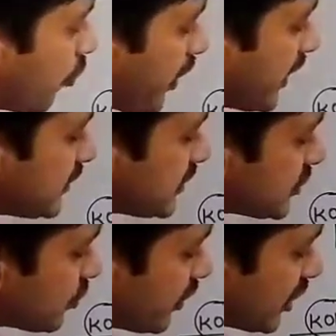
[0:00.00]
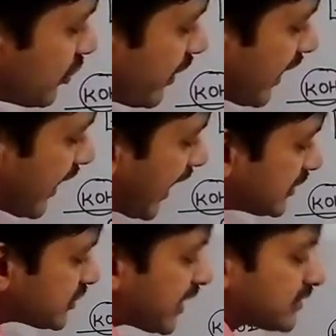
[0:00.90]
OH is going to
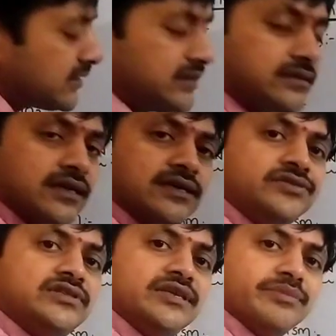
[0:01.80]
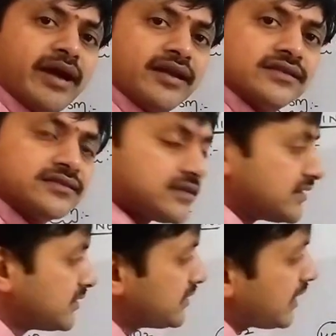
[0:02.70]
attach at this C minus.
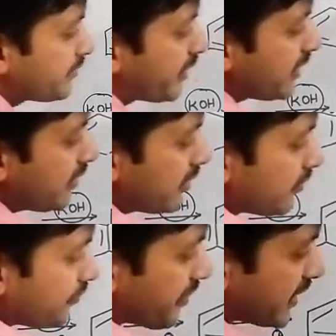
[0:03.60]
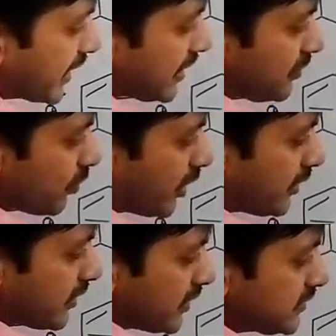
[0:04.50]
Thereby we are getting what?